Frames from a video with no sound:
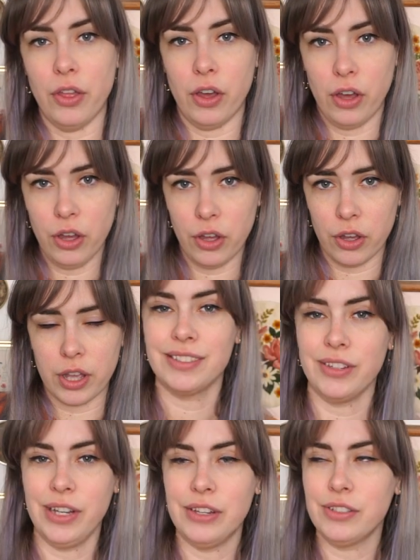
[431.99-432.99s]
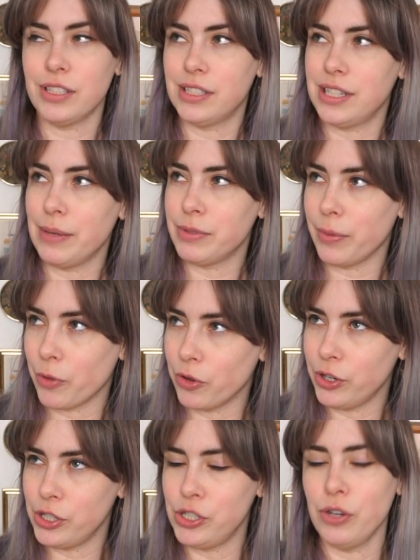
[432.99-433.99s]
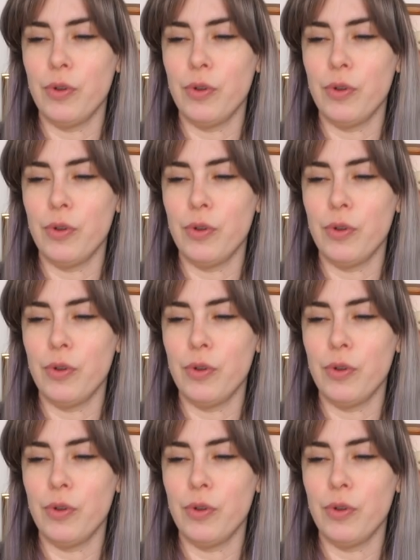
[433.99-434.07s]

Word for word: the hook. So here's the steps I'm going to do.